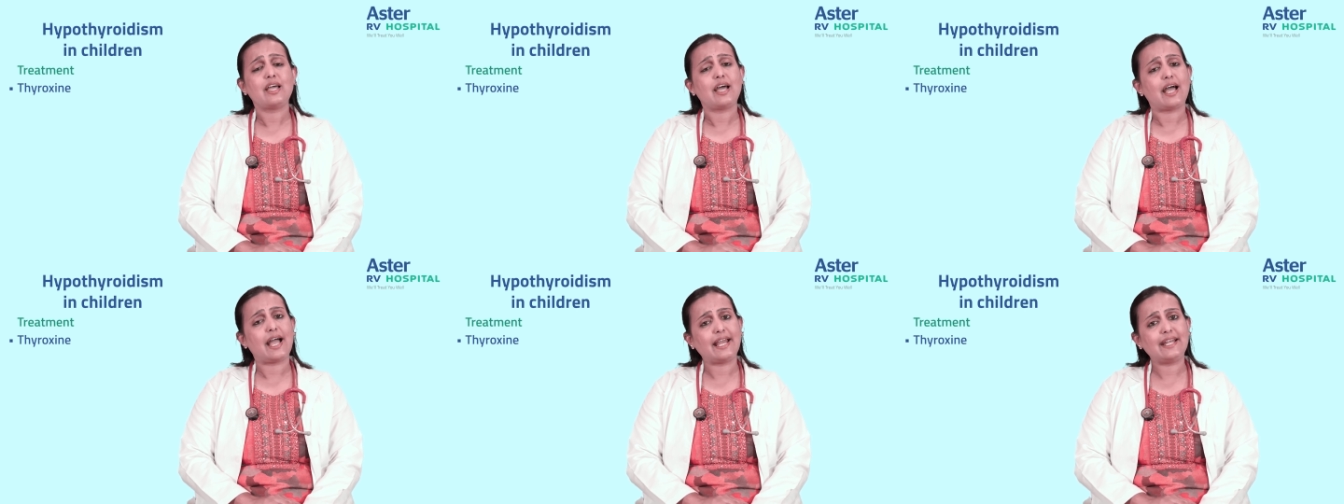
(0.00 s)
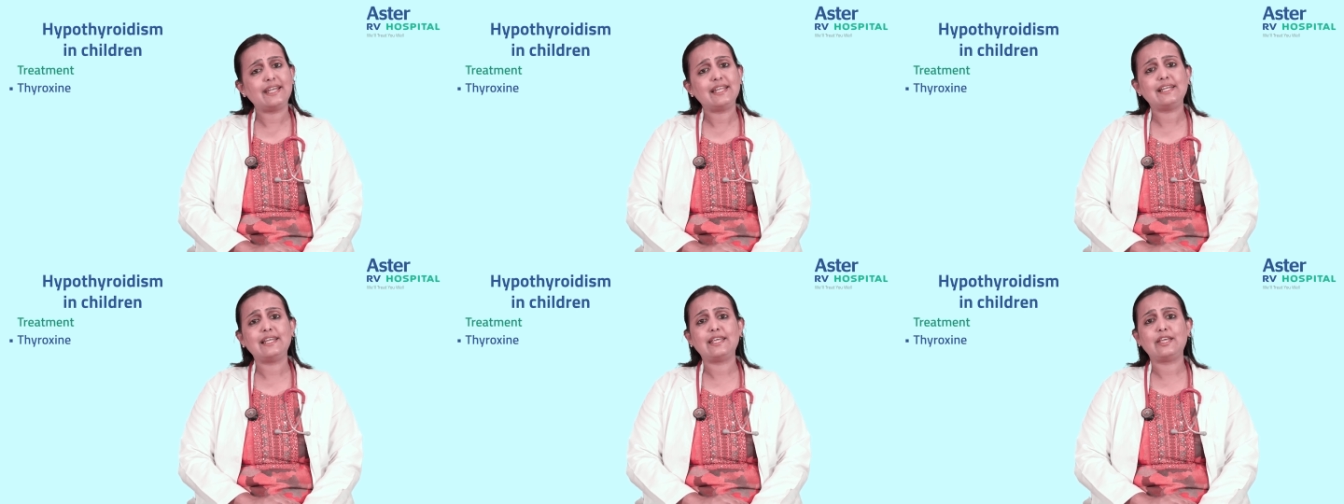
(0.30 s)

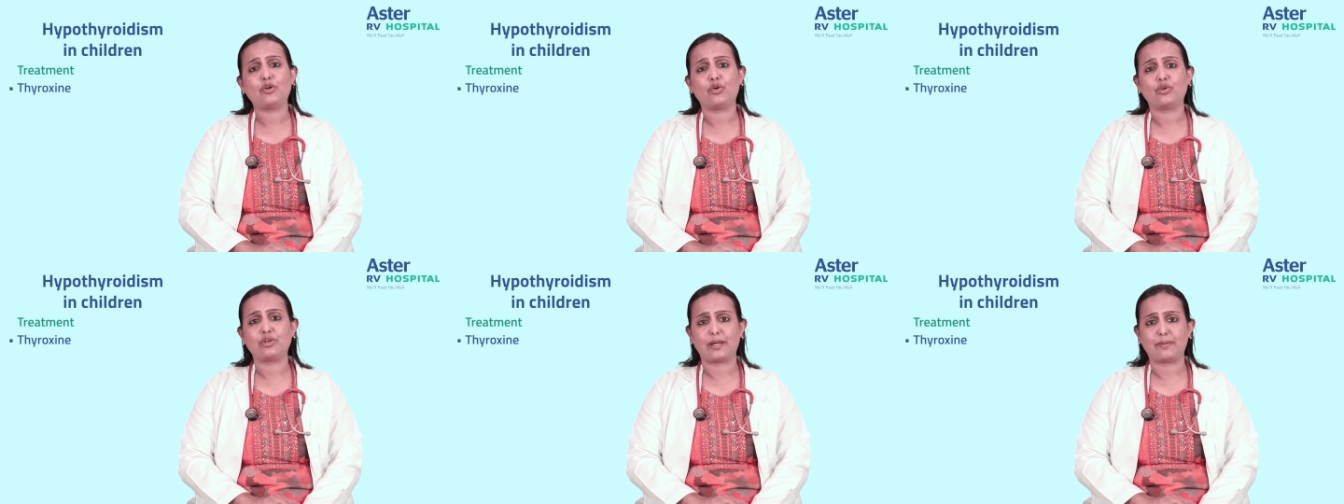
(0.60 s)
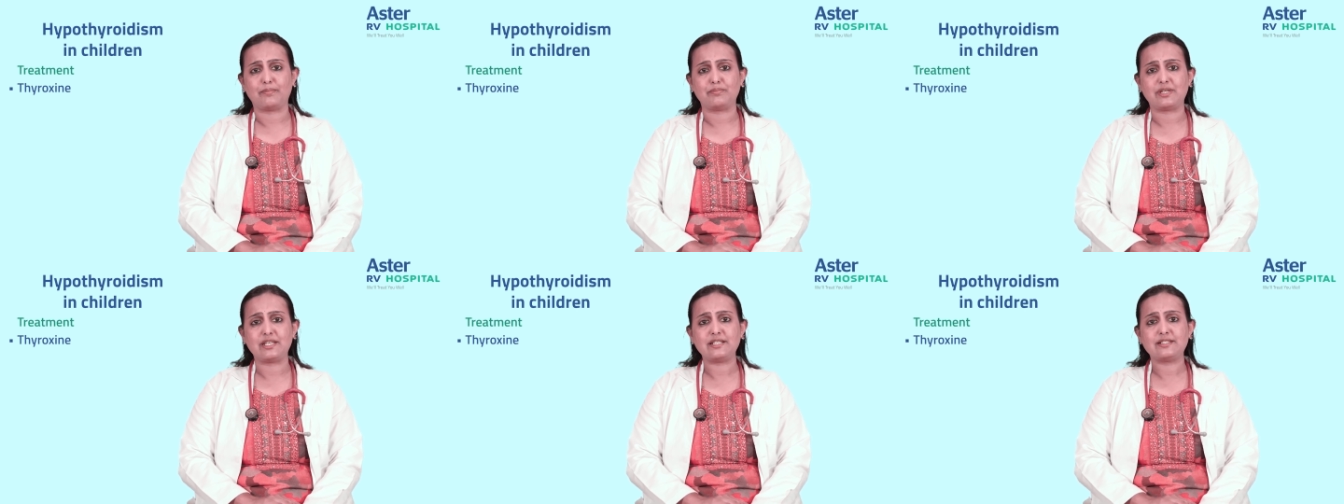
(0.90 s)
ideally on
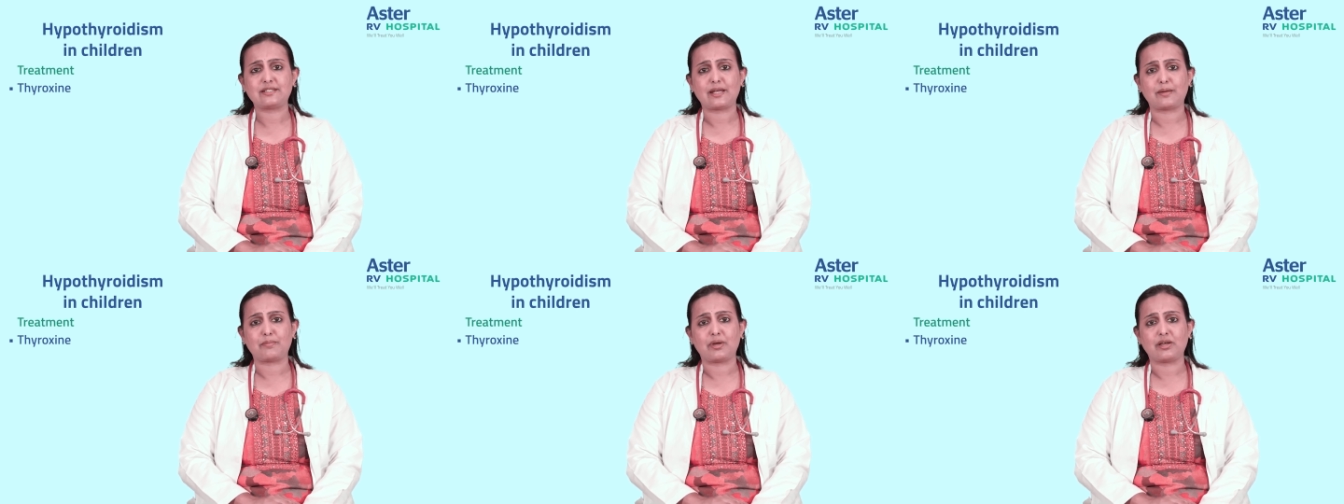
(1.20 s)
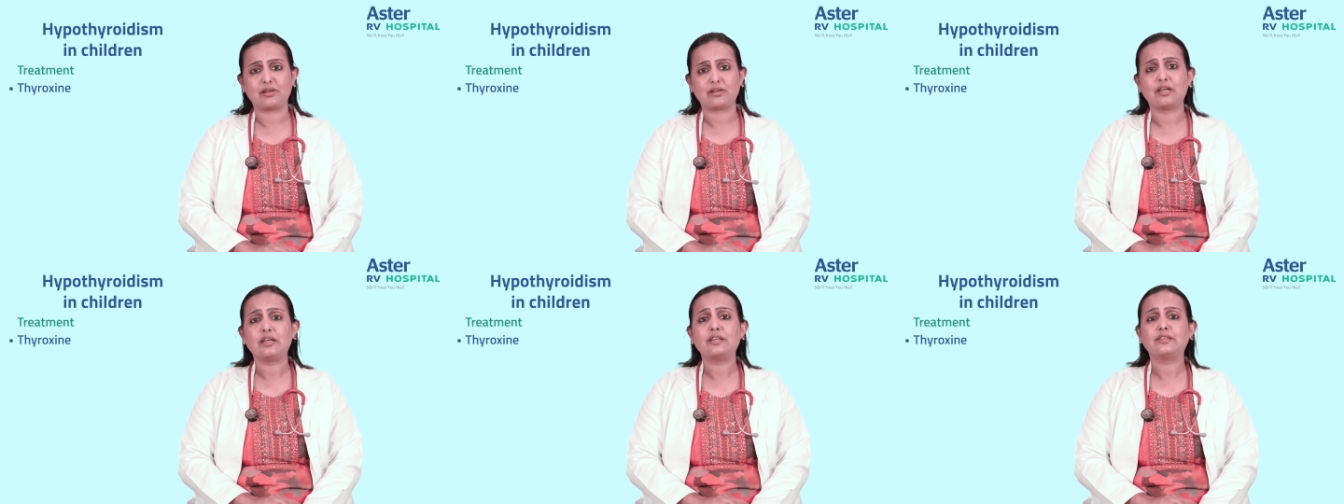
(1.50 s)
empty
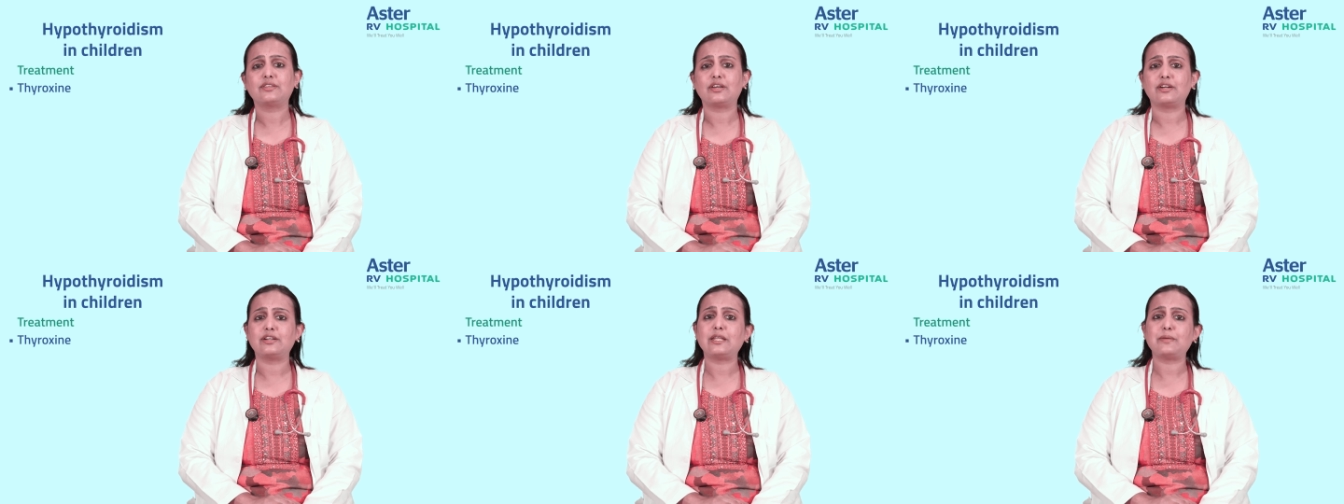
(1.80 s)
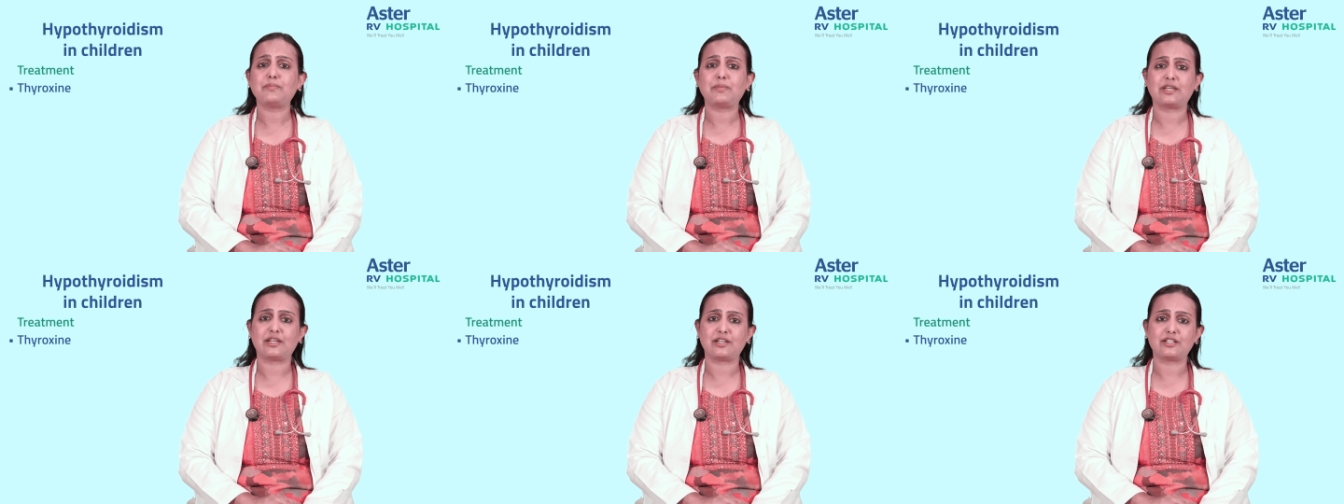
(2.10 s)
stomach, 30
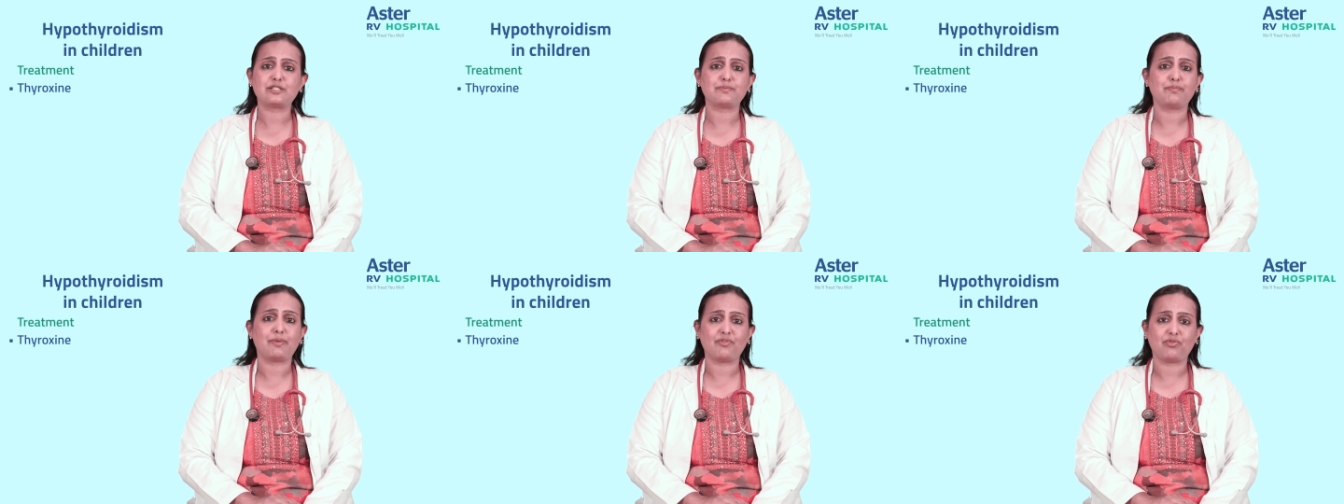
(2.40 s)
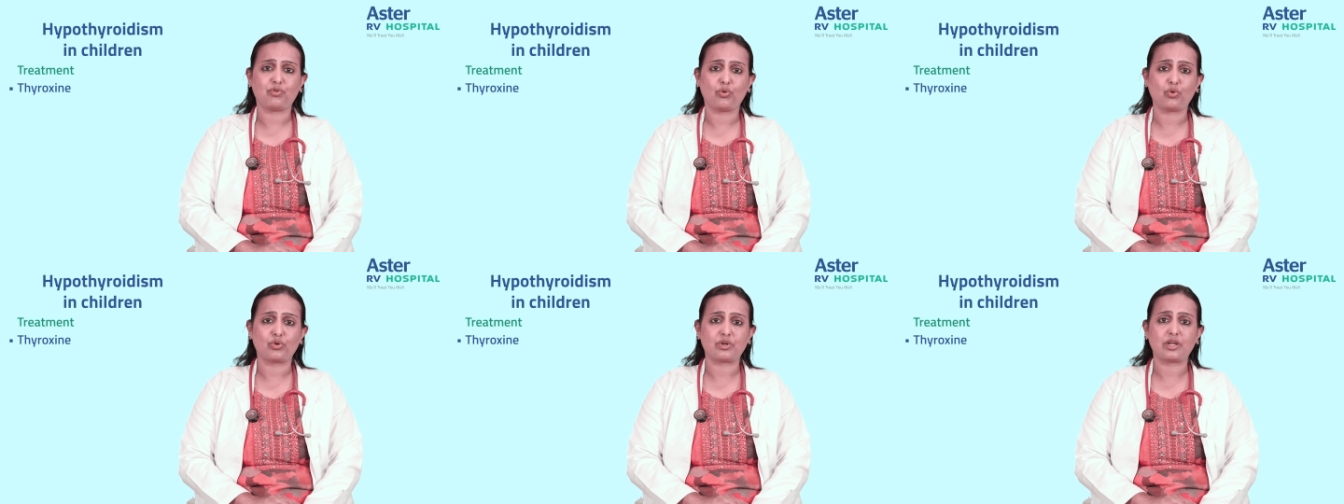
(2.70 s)
minutes
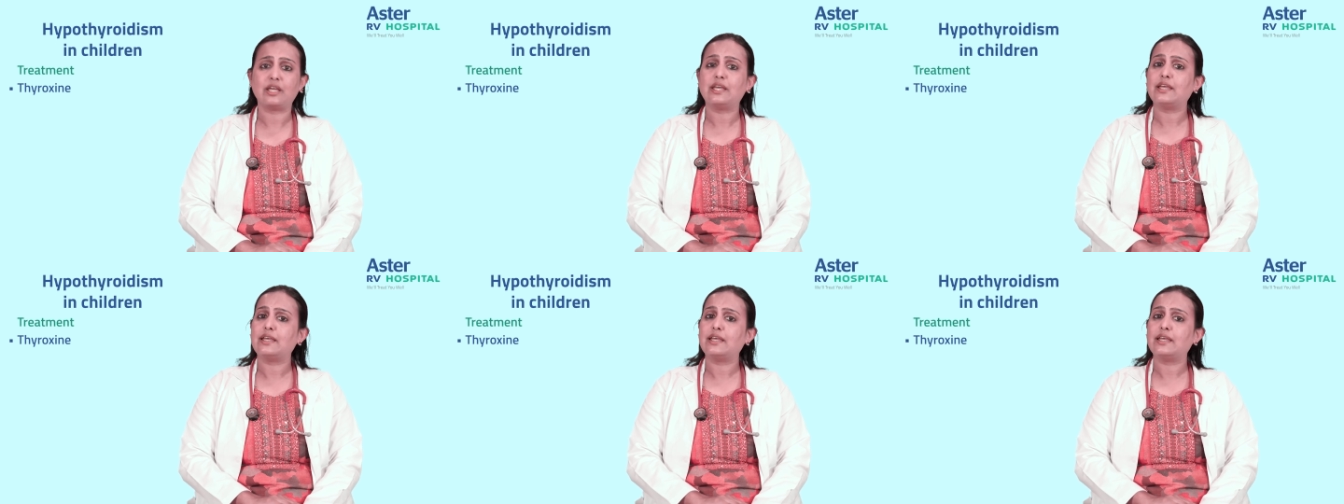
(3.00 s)
before